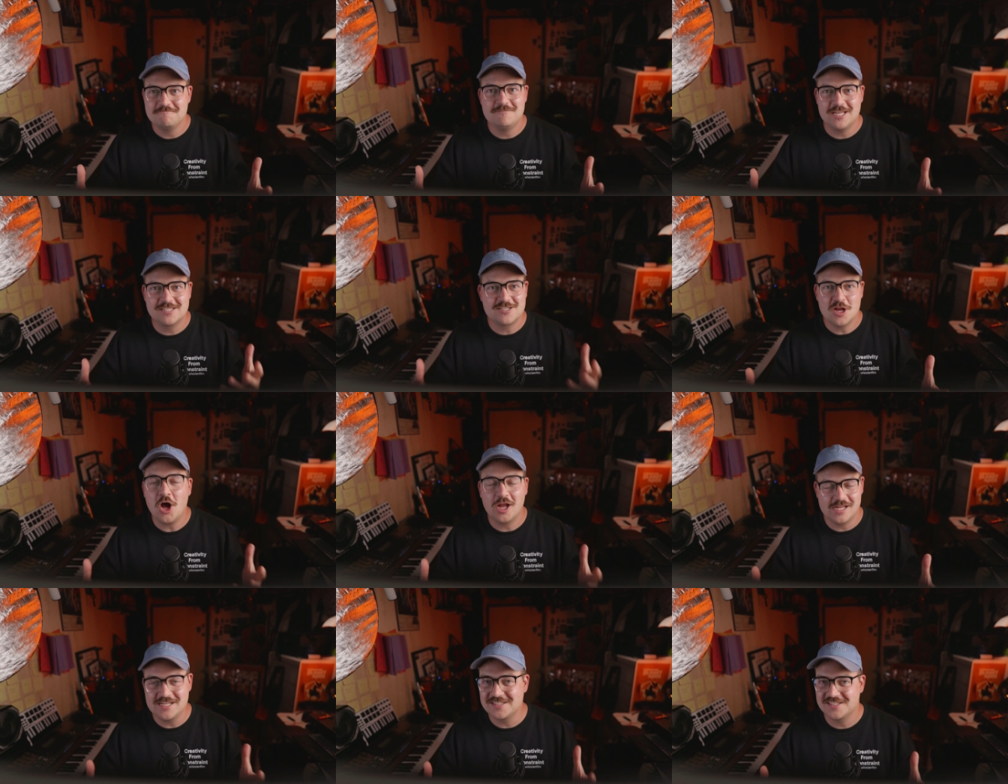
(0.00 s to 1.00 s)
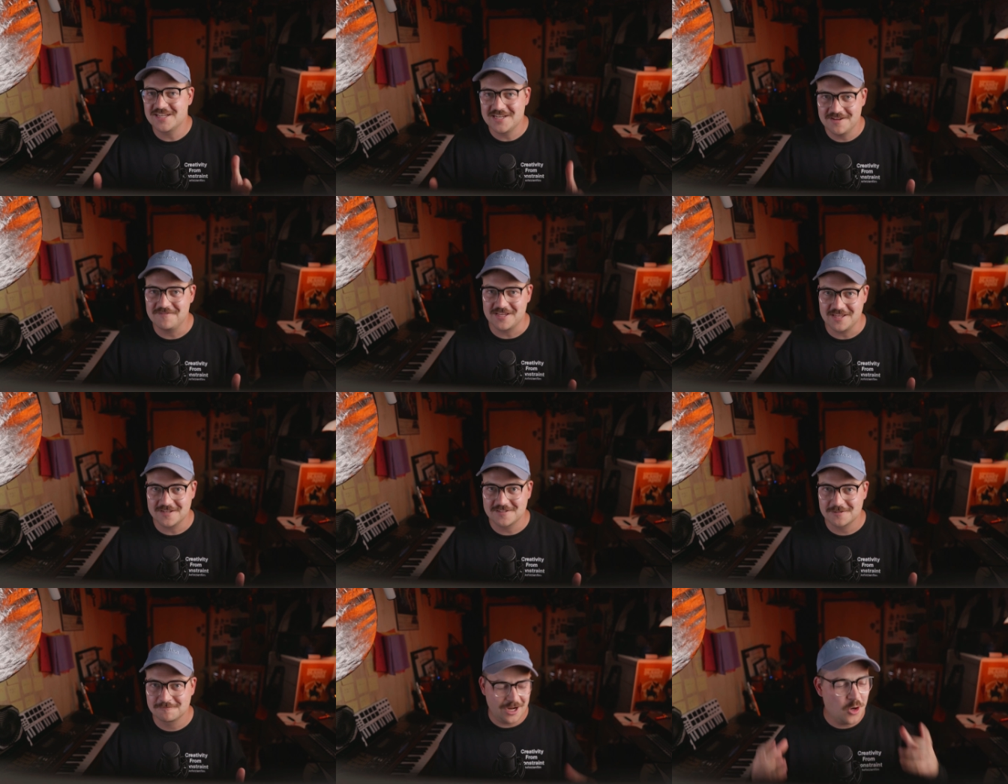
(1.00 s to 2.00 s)
It's not
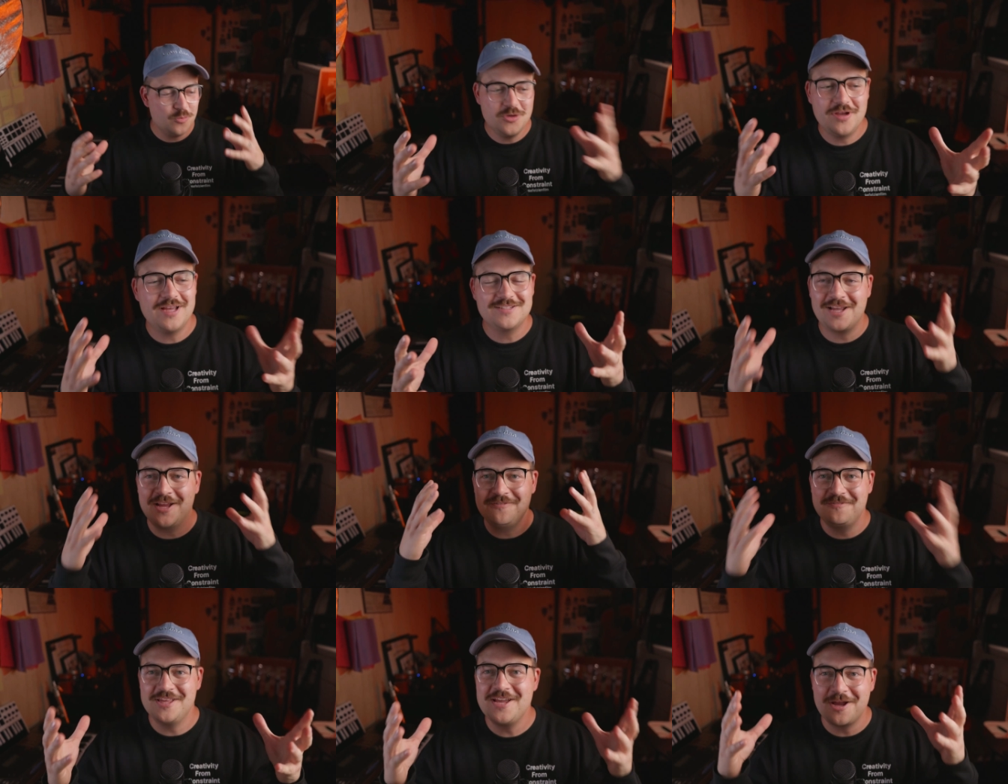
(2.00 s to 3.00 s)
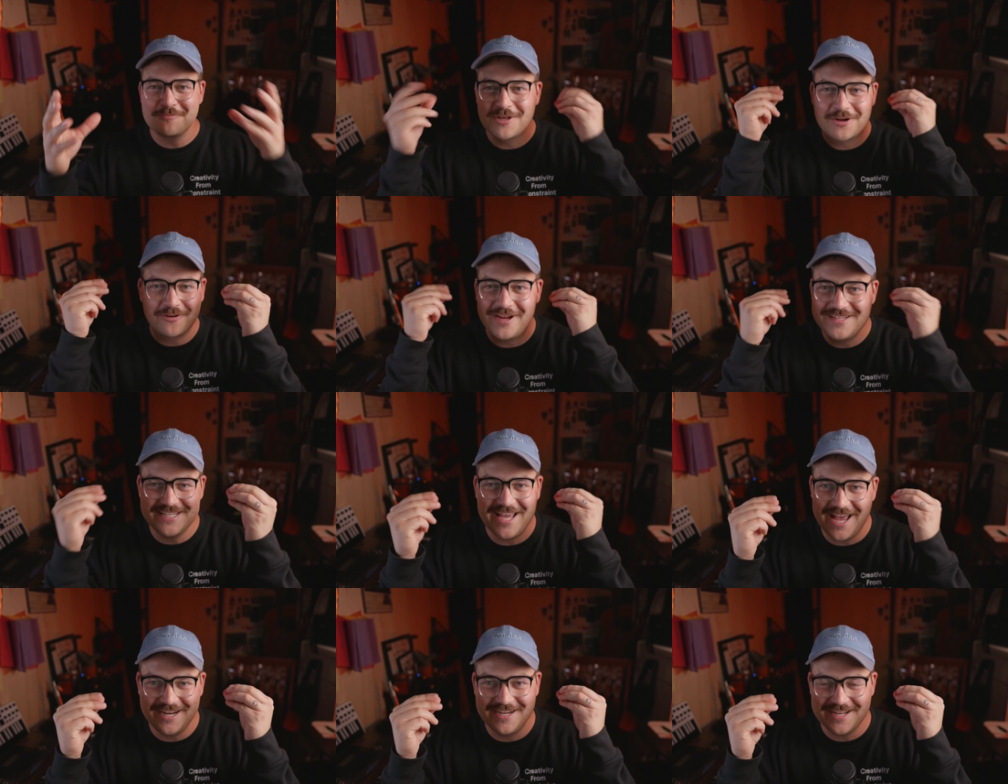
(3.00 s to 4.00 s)
insignificant. And I hope you guys kind of think I'm the crazy
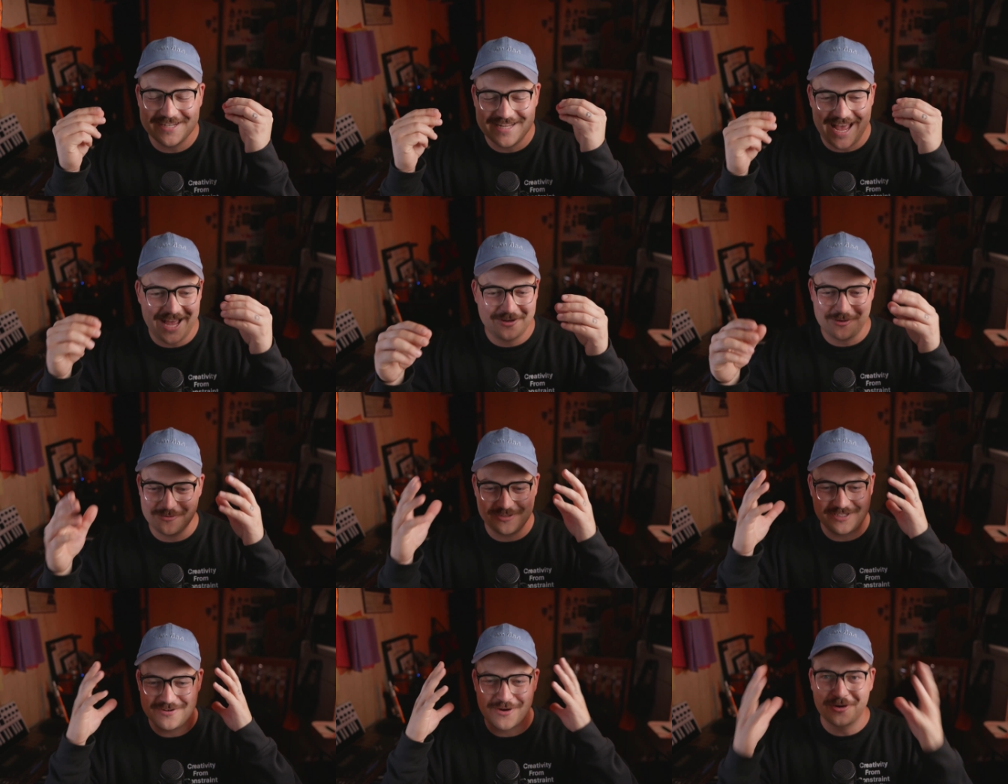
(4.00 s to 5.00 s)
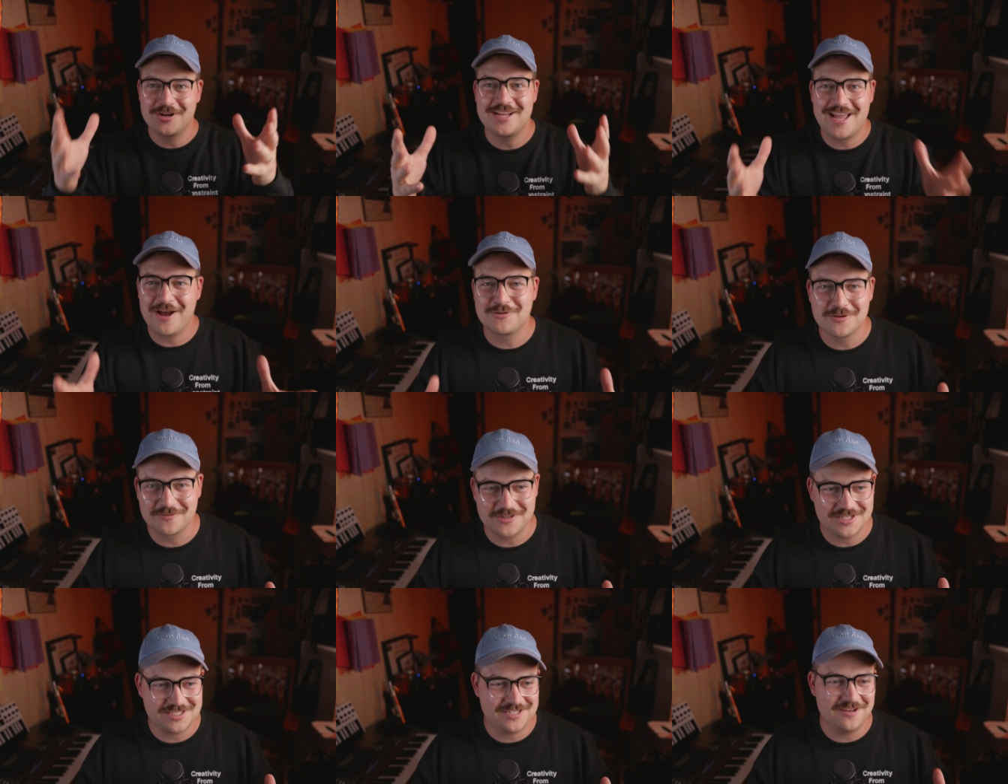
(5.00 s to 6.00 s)
editing dad who's nerding out over
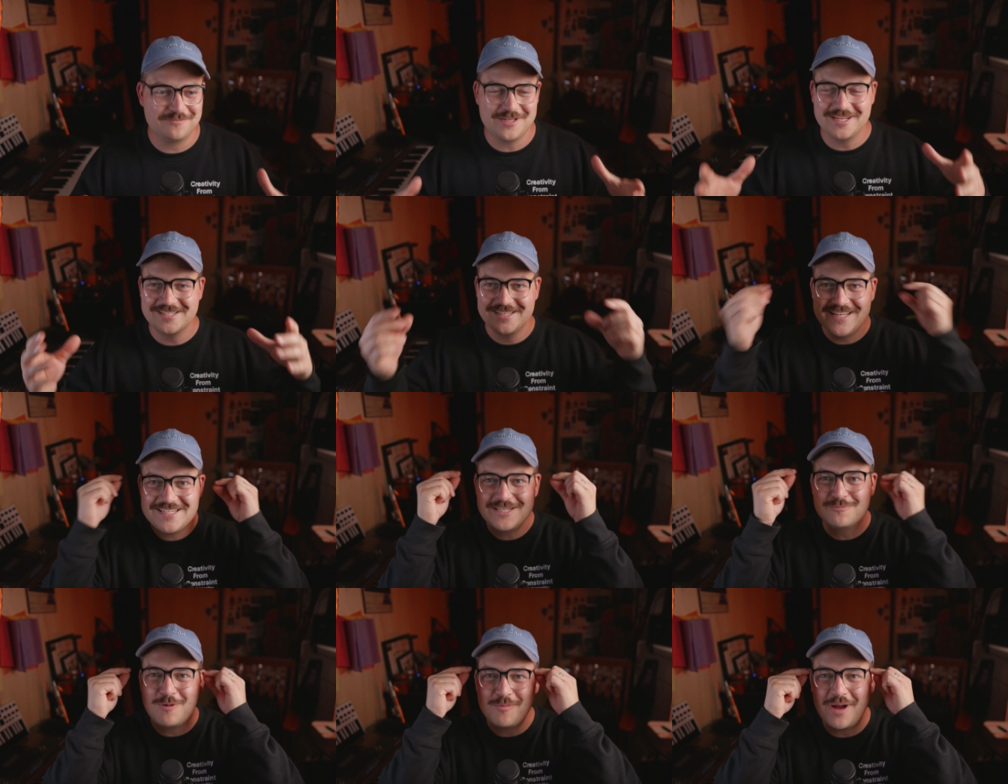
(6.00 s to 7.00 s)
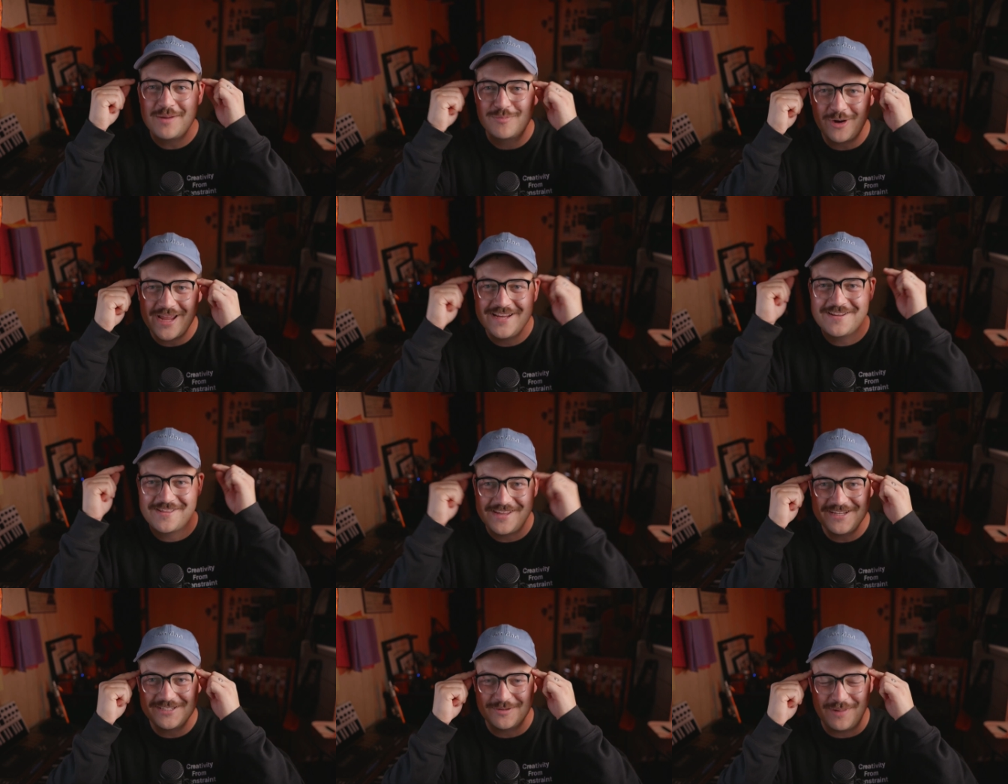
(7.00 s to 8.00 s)
this stuff, because this is what my brain
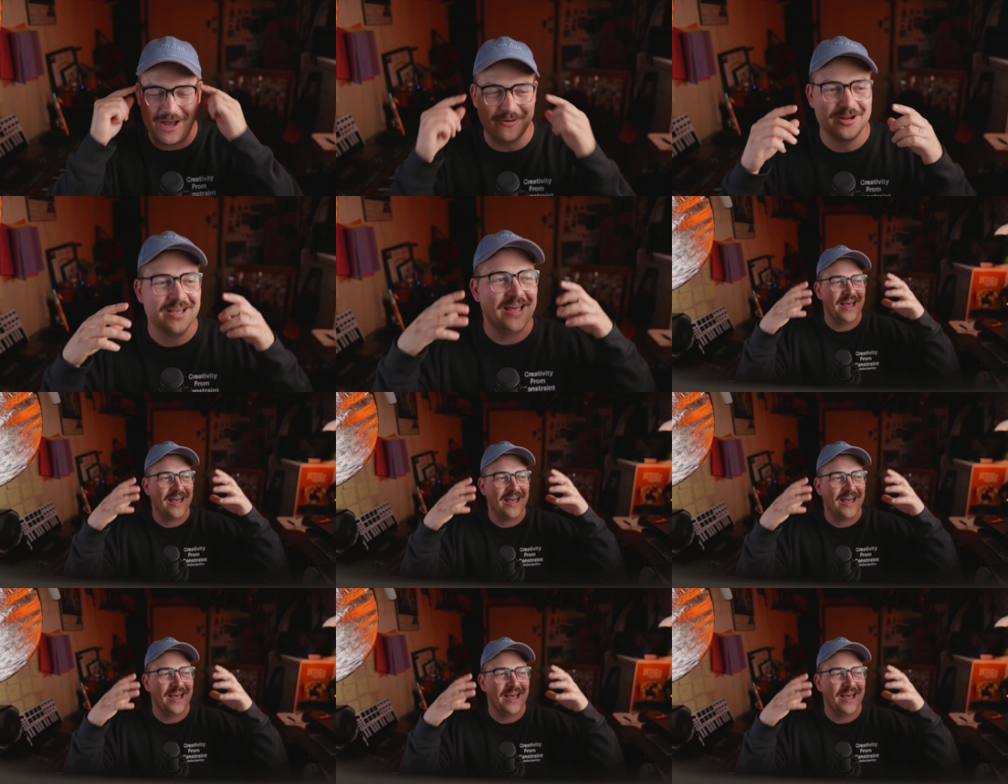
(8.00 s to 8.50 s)
thinks about.